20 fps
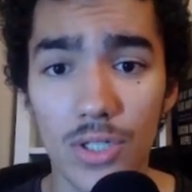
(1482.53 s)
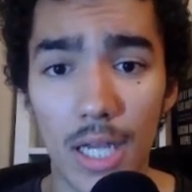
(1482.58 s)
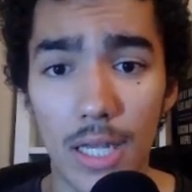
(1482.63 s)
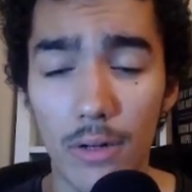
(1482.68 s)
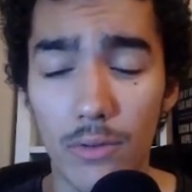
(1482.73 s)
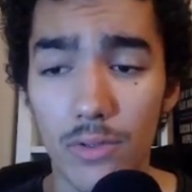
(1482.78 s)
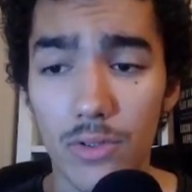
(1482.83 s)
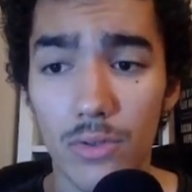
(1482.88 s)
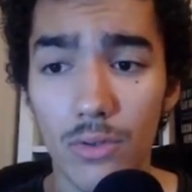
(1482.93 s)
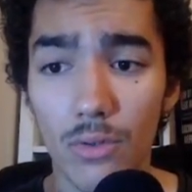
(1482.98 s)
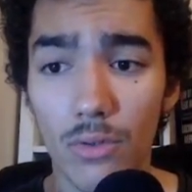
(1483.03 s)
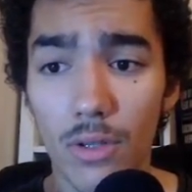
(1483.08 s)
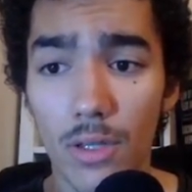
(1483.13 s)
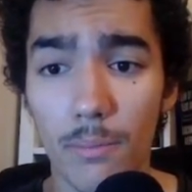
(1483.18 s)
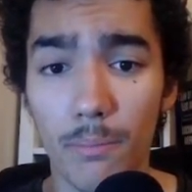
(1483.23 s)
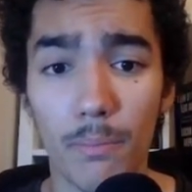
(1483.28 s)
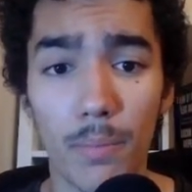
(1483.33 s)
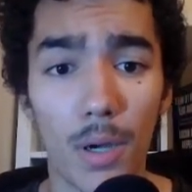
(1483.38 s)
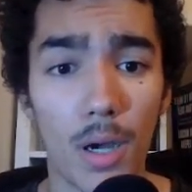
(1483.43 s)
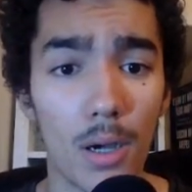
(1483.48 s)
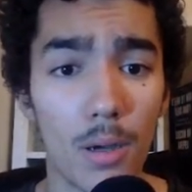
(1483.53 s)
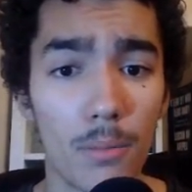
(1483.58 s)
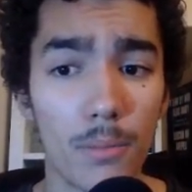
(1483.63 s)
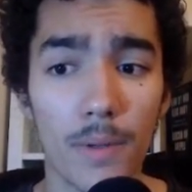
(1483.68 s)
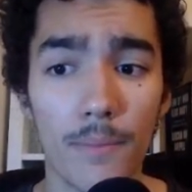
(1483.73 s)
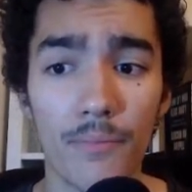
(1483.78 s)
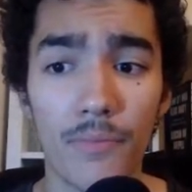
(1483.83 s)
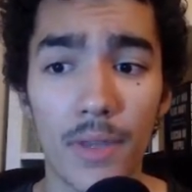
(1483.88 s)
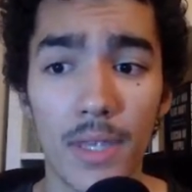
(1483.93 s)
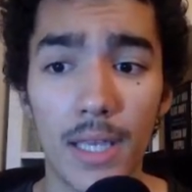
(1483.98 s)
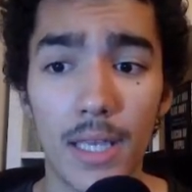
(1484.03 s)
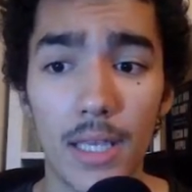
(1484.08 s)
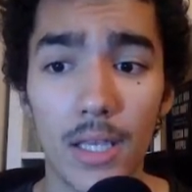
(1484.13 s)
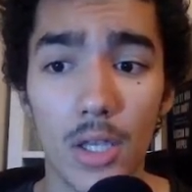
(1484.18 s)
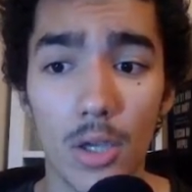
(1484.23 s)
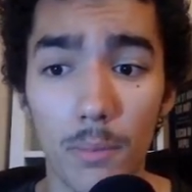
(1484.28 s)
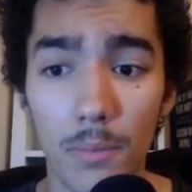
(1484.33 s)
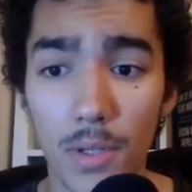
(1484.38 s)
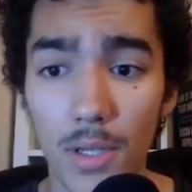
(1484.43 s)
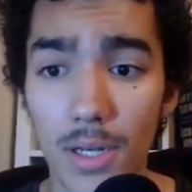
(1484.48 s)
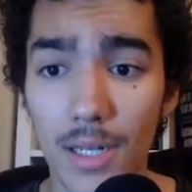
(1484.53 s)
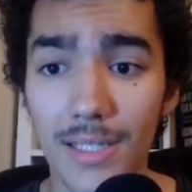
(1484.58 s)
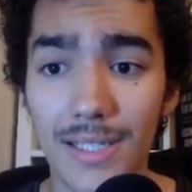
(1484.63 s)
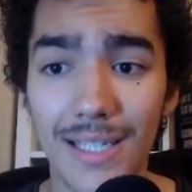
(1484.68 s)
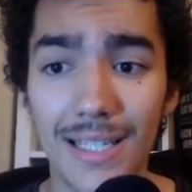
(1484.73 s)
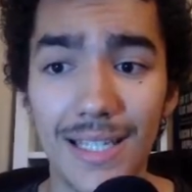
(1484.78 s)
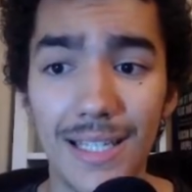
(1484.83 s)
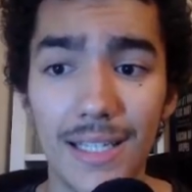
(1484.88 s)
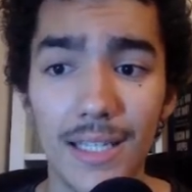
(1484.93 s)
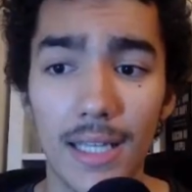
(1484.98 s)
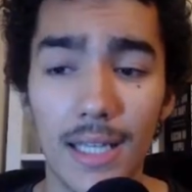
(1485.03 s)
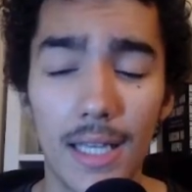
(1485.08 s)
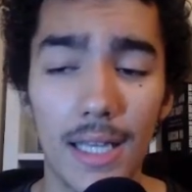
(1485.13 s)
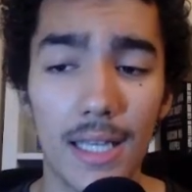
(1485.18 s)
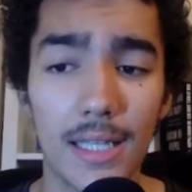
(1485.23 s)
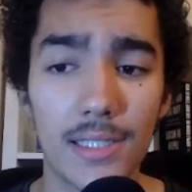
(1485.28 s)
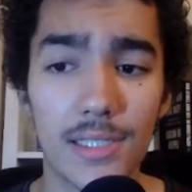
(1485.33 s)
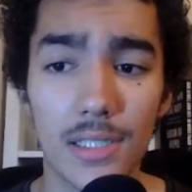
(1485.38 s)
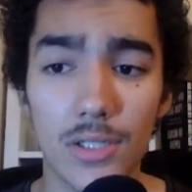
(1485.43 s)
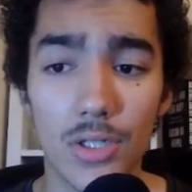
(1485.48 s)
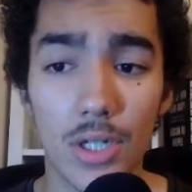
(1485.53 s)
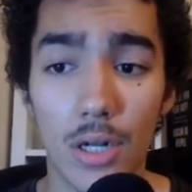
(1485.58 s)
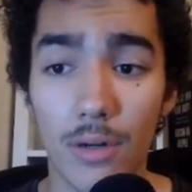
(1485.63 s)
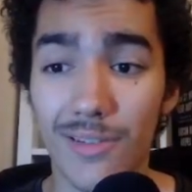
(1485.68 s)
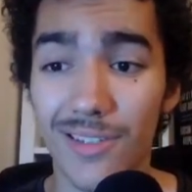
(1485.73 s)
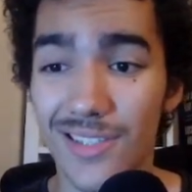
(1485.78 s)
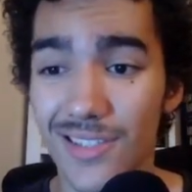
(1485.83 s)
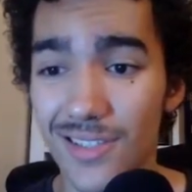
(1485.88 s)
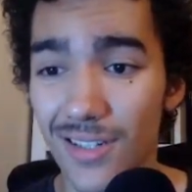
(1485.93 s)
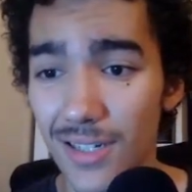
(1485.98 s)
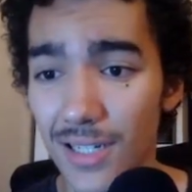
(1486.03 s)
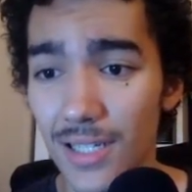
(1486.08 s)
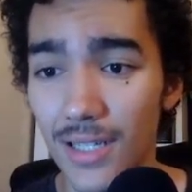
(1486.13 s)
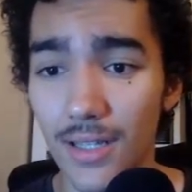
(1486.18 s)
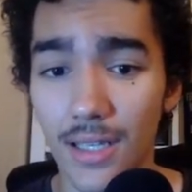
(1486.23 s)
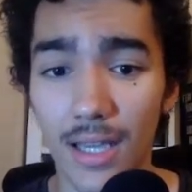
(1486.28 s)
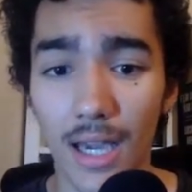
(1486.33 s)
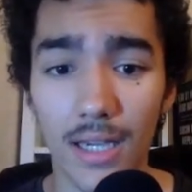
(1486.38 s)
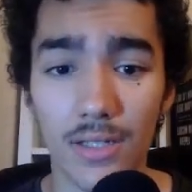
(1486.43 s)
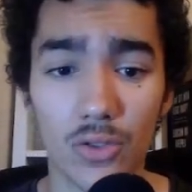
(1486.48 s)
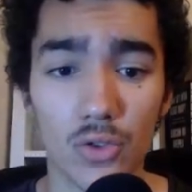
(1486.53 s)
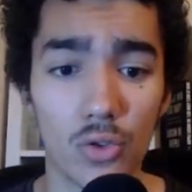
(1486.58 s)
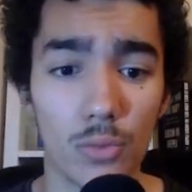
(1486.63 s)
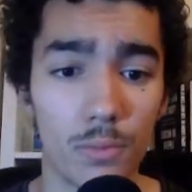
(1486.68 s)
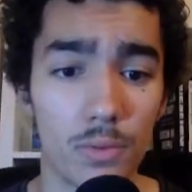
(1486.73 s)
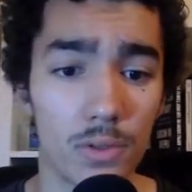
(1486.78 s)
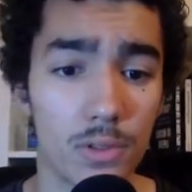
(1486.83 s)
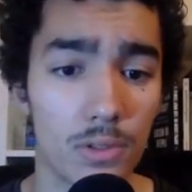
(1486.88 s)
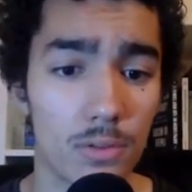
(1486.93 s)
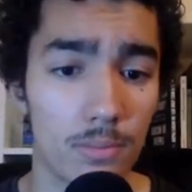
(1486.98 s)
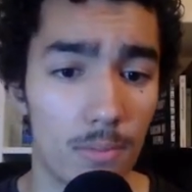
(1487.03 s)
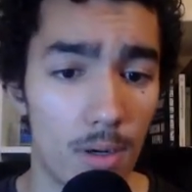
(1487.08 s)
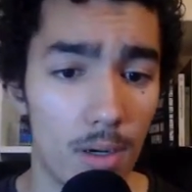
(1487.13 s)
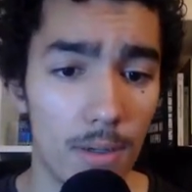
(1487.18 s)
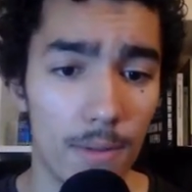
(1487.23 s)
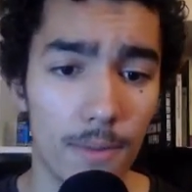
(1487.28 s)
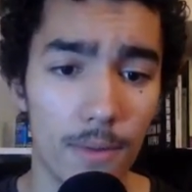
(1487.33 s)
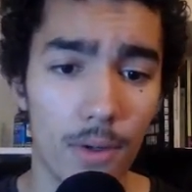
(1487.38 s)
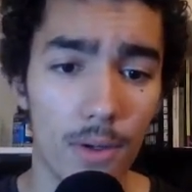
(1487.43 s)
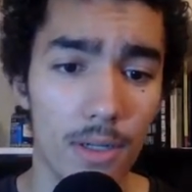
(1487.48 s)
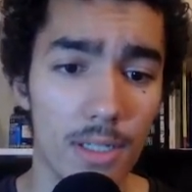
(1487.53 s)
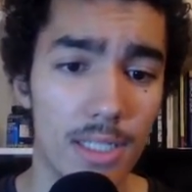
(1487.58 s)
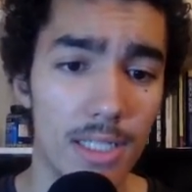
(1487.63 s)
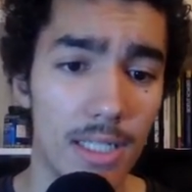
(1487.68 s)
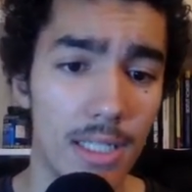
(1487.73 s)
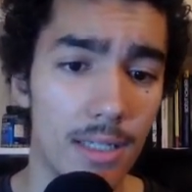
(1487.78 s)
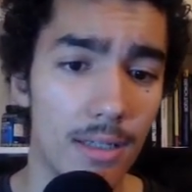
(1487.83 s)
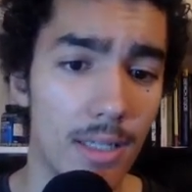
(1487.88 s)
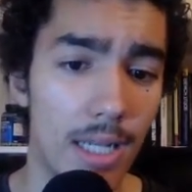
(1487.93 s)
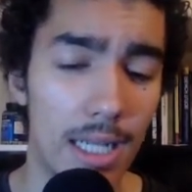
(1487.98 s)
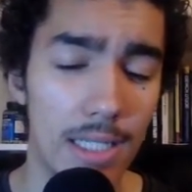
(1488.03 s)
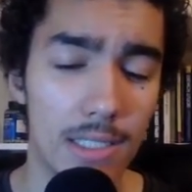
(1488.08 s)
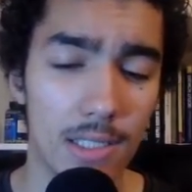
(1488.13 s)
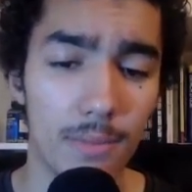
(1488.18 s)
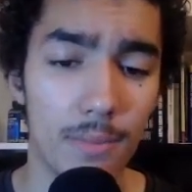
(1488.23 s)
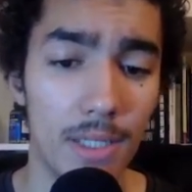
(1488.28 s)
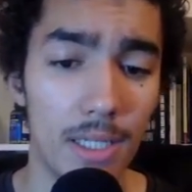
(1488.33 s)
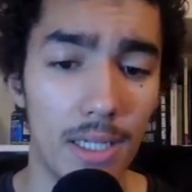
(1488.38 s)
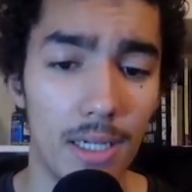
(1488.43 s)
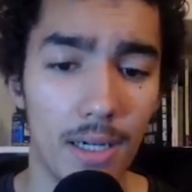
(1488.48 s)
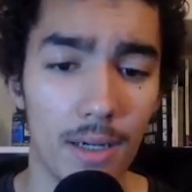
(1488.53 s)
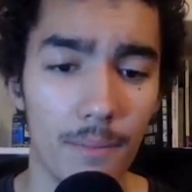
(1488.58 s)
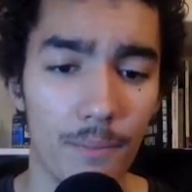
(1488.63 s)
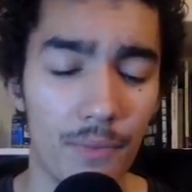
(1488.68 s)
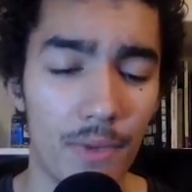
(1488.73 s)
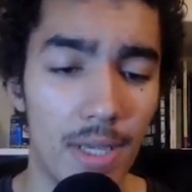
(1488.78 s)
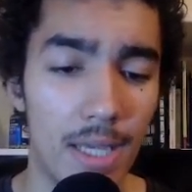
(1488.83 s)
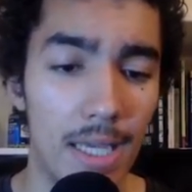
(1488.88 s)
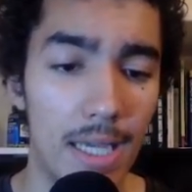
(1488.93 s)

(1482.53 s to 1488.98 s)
Shout out to the pub community. Shout out to Sunny. The guy is super smart. Honestly, glad to be here.